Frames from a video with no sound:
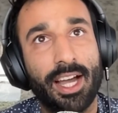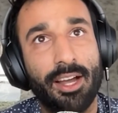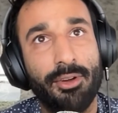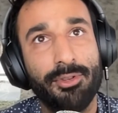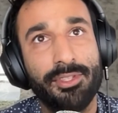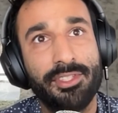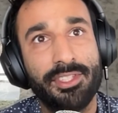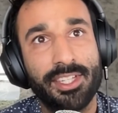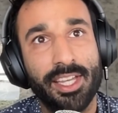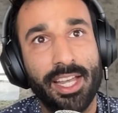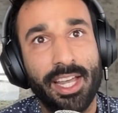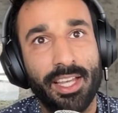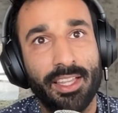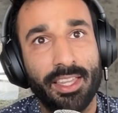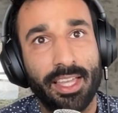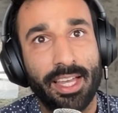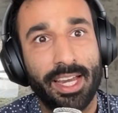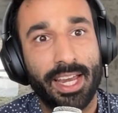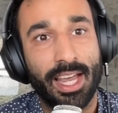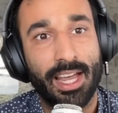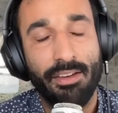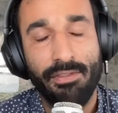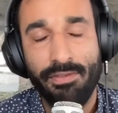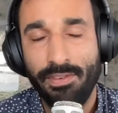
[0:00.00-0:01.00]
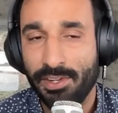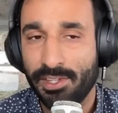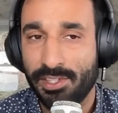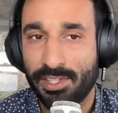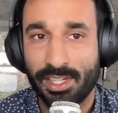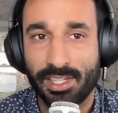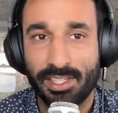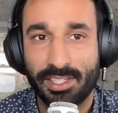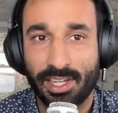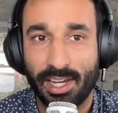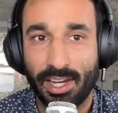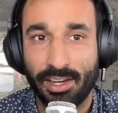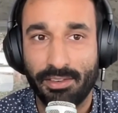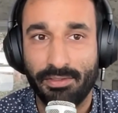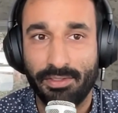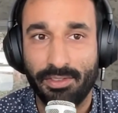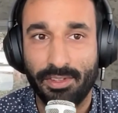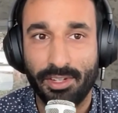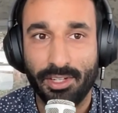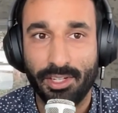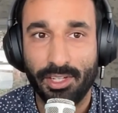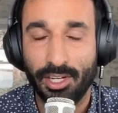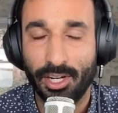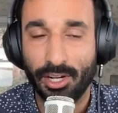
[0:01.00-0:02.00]
I would say, ever since
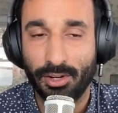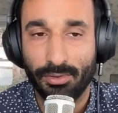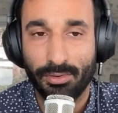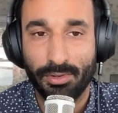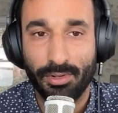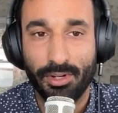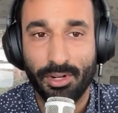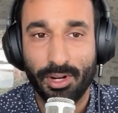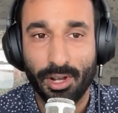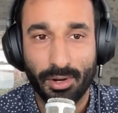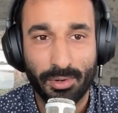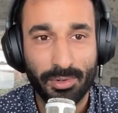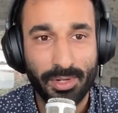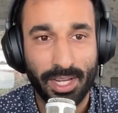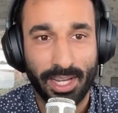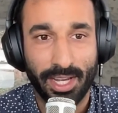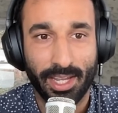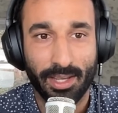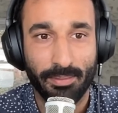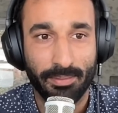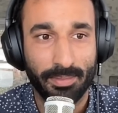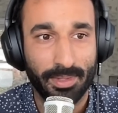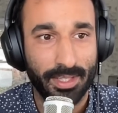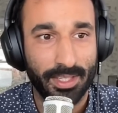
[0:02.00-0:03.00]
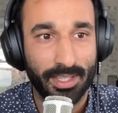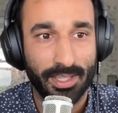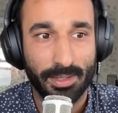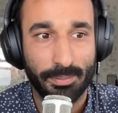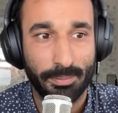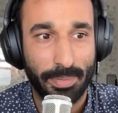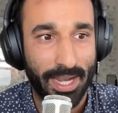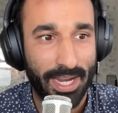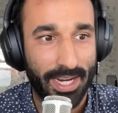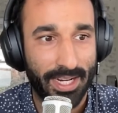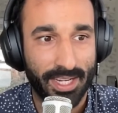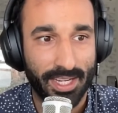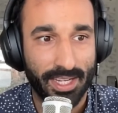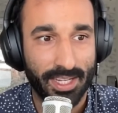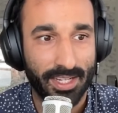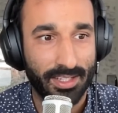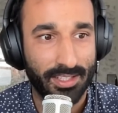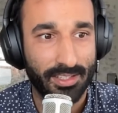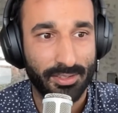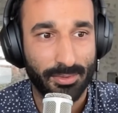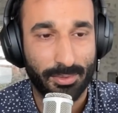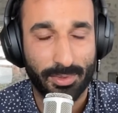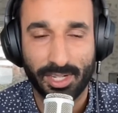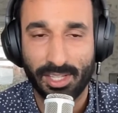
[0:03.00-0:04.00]
I've, known him back
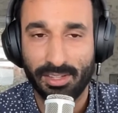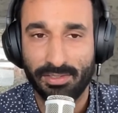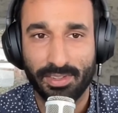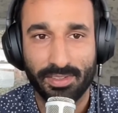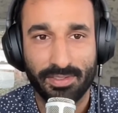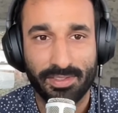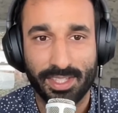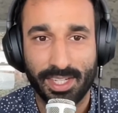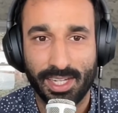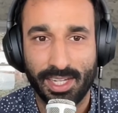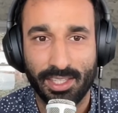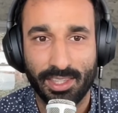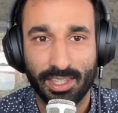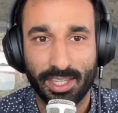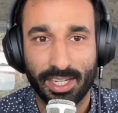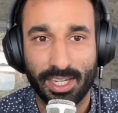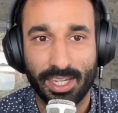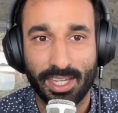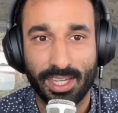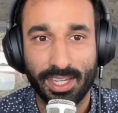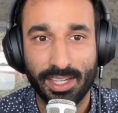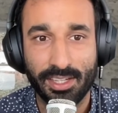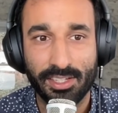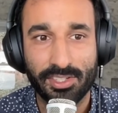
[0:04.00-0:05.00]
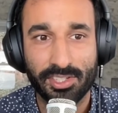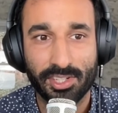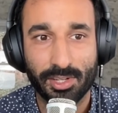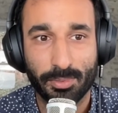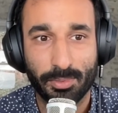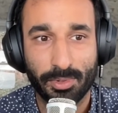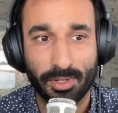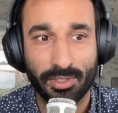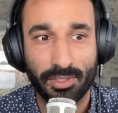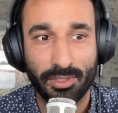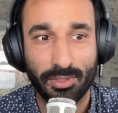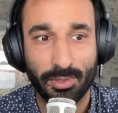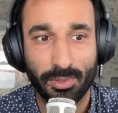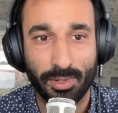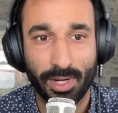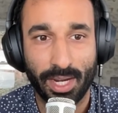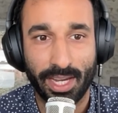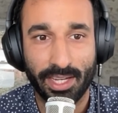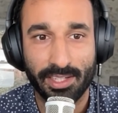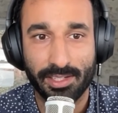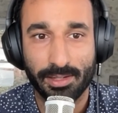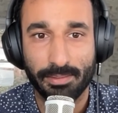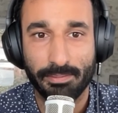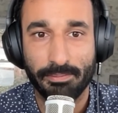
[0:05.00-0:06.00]
in 2015, he's someone
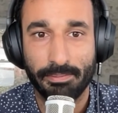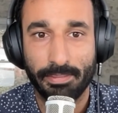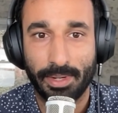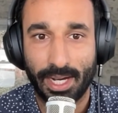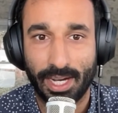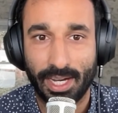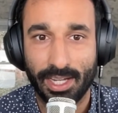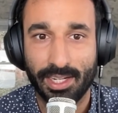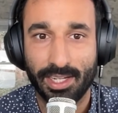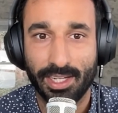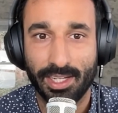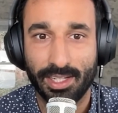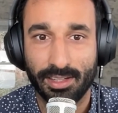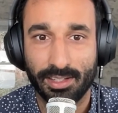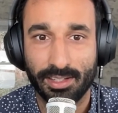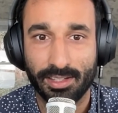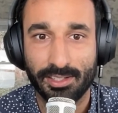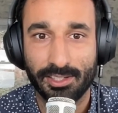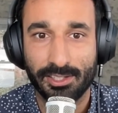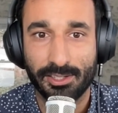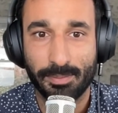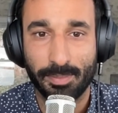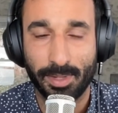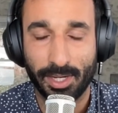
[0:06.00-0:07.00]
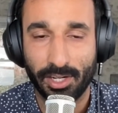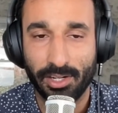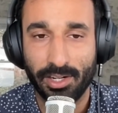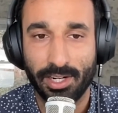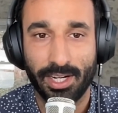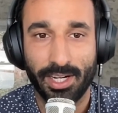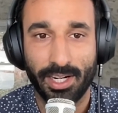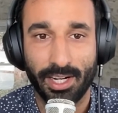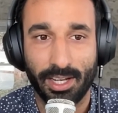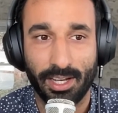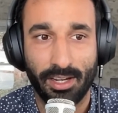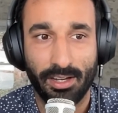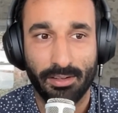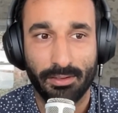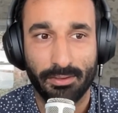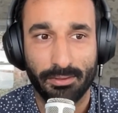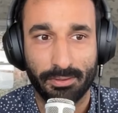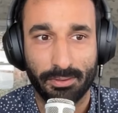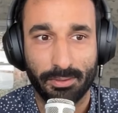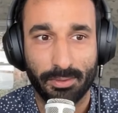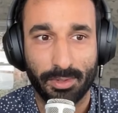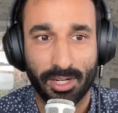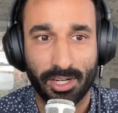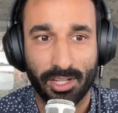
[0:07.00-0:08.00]
who has embodied the spirit
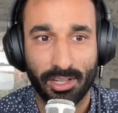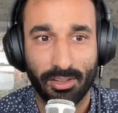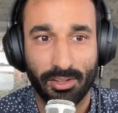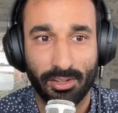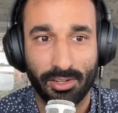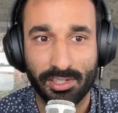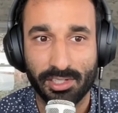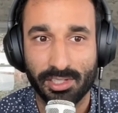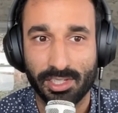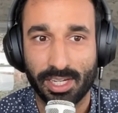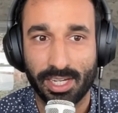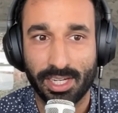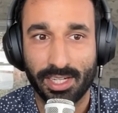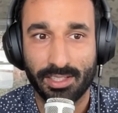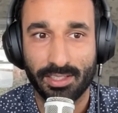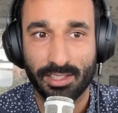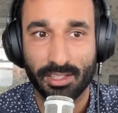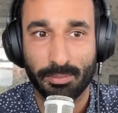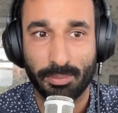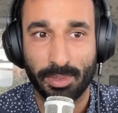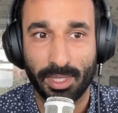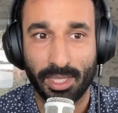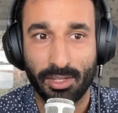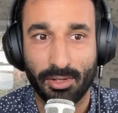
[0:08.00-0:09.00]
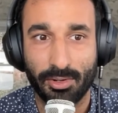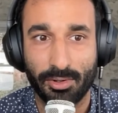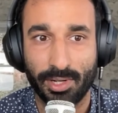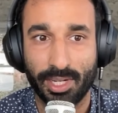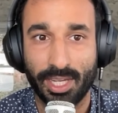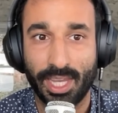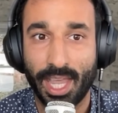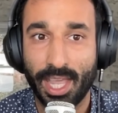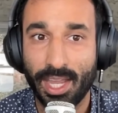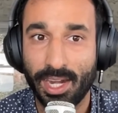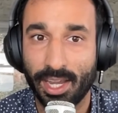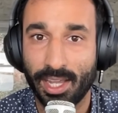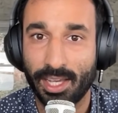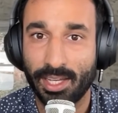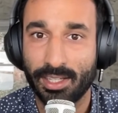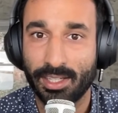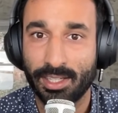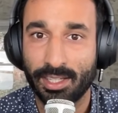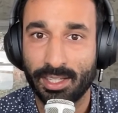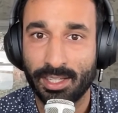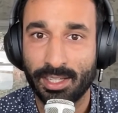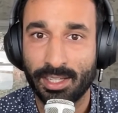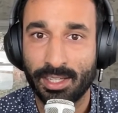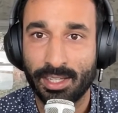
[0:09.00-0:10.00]
of what it looks like to be
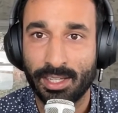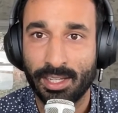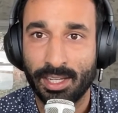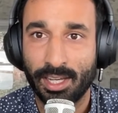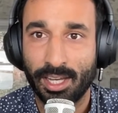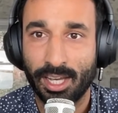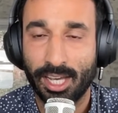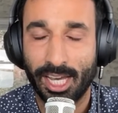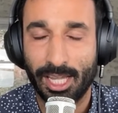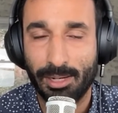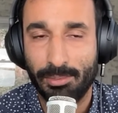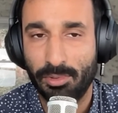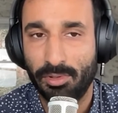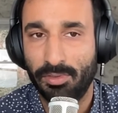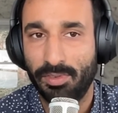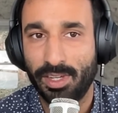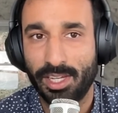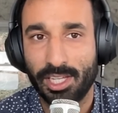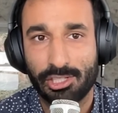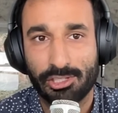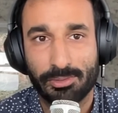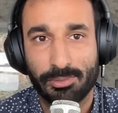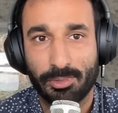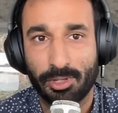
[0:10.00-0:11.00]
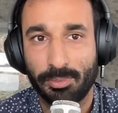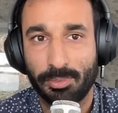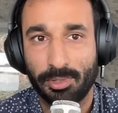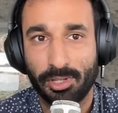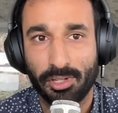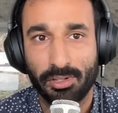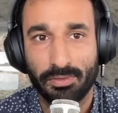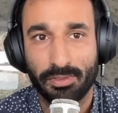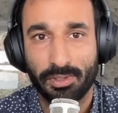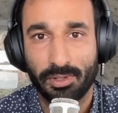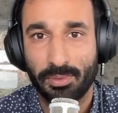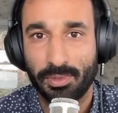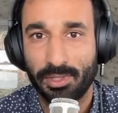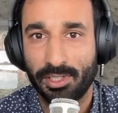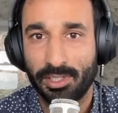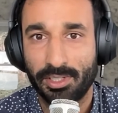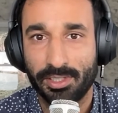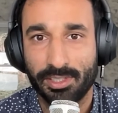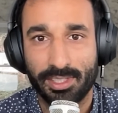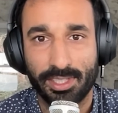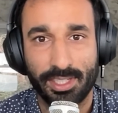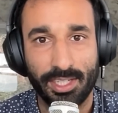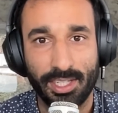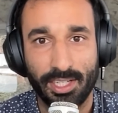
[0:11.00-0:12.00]
creating and moving into a more beautiful
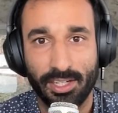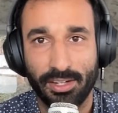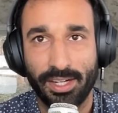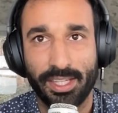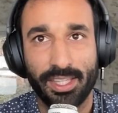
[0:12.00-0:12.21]
world.